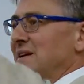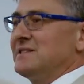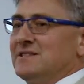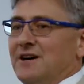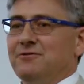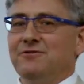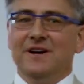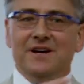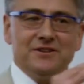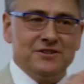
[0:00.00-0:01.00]
big stuff
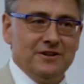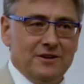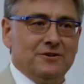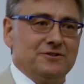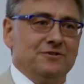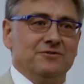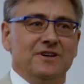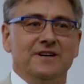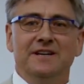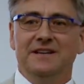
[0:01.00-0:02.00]
to lots of
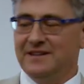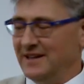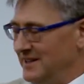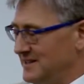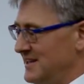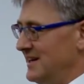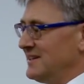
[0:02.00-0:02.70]
tiny things,